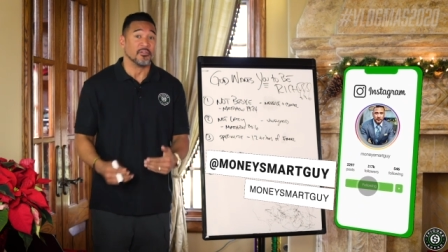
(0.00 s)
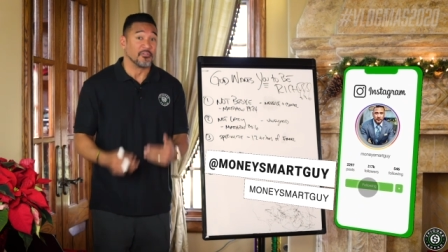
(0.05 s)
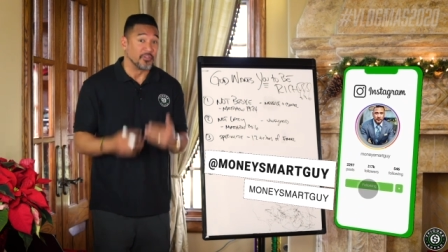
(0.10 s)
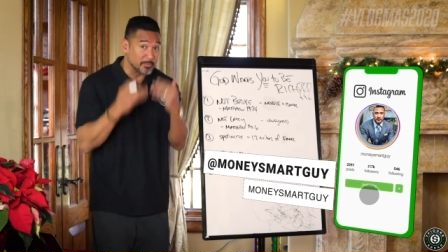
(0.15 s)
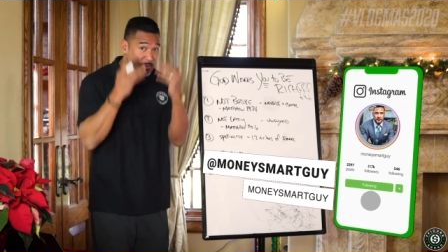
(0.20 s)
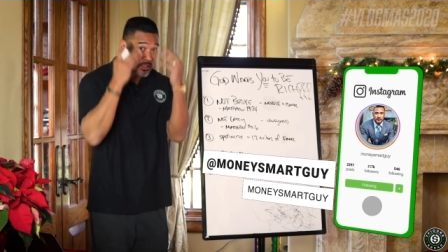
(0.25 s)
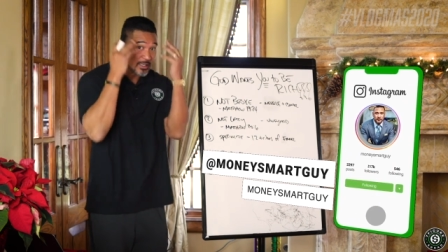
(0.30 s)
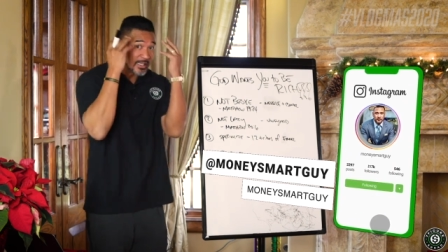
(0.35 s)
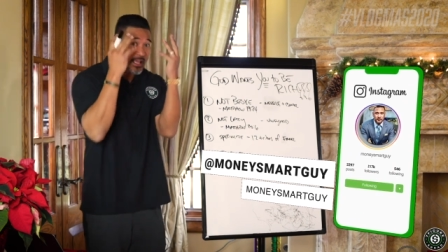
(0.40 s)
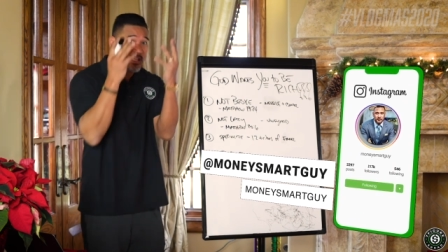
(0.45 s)

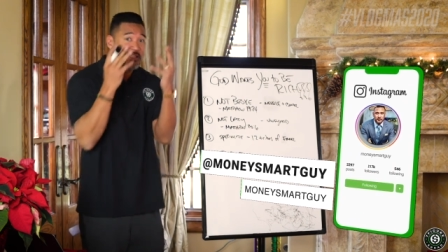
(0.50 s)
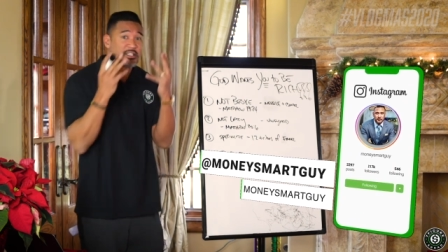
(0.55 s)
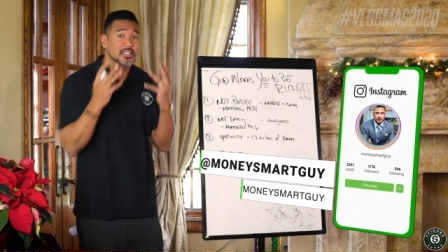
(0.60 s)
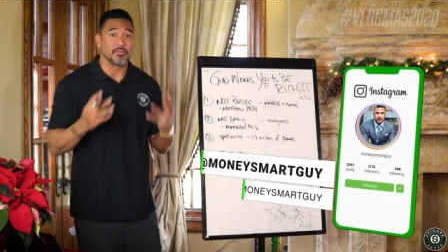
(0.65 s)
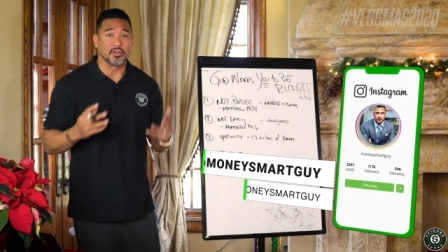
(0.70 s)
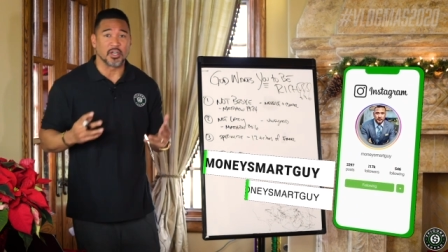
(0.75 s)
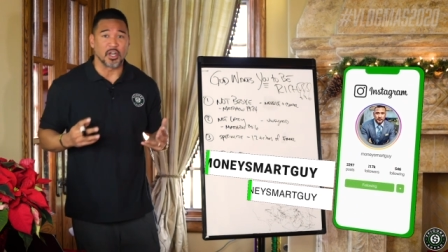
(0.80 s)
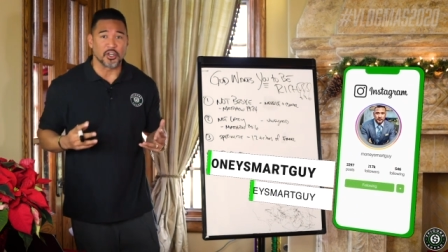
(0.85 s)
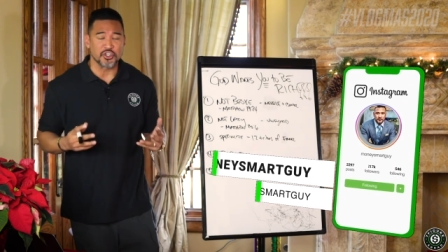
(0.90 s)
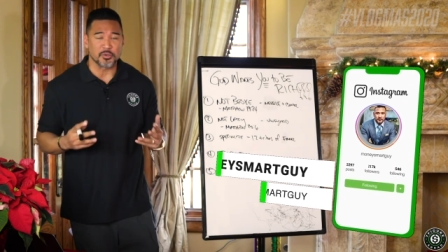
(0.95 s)
from the lens
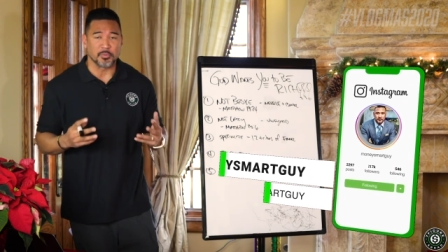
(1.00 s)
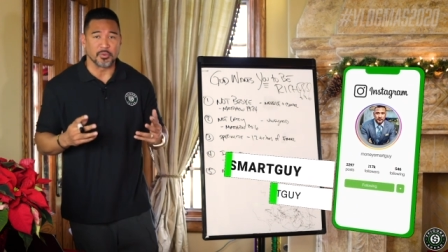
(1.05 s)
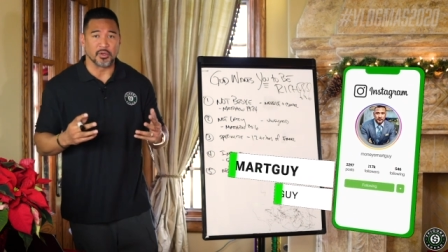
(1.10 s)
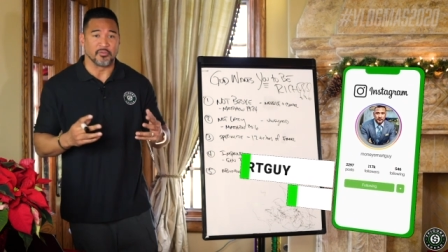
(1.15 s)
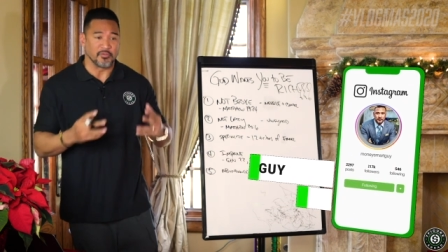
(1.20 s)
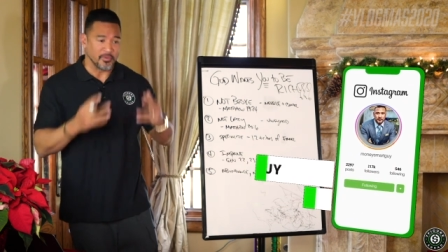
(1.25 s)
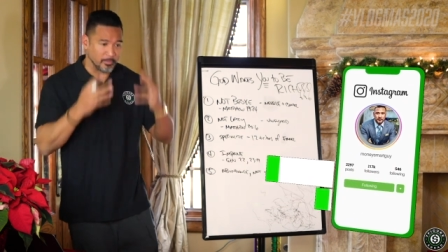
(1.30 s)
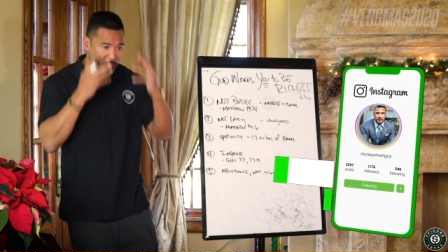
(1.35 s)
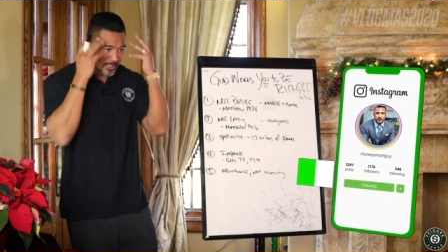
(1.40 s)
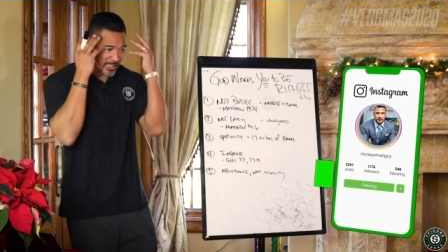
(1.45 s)
of an
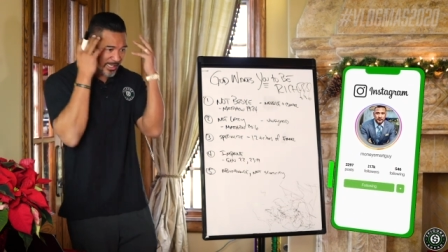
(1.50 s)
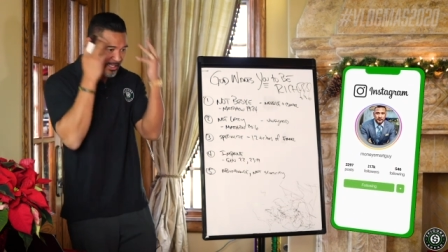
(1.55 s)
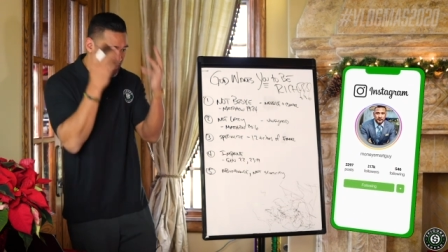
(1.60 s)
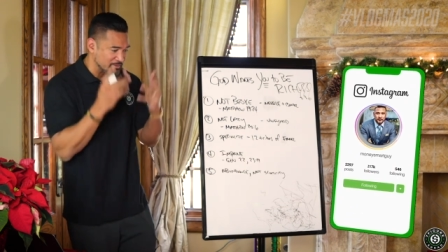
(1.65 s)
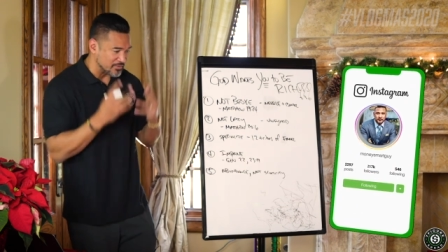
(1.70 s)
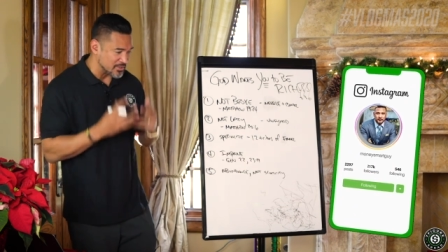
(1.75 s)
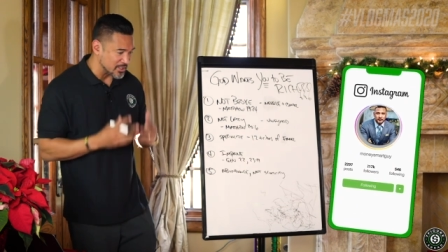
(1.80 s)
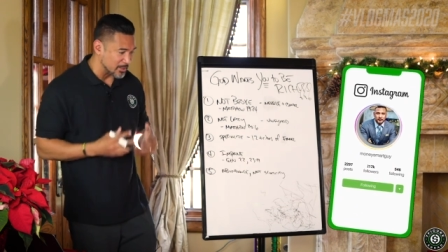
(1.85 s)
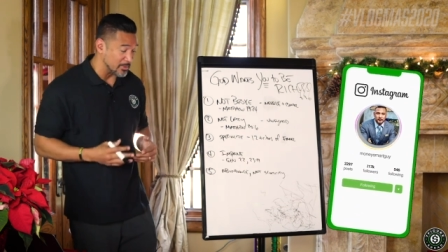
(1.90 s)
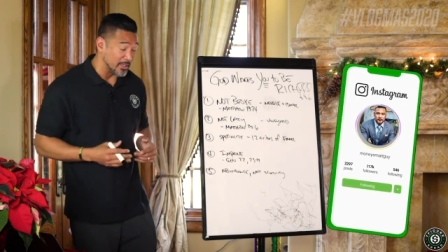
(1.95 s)
entrepreneur, from the
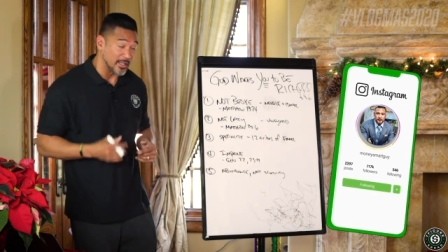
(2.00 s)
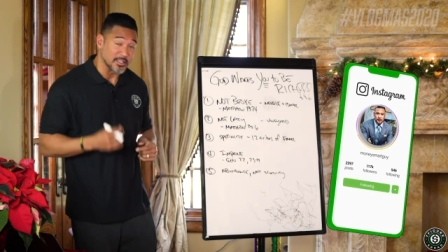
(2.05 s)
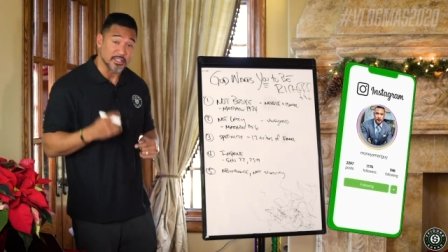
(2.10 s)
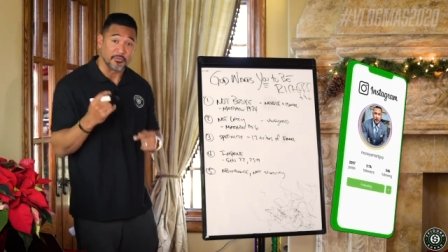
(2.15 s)
lens of somebody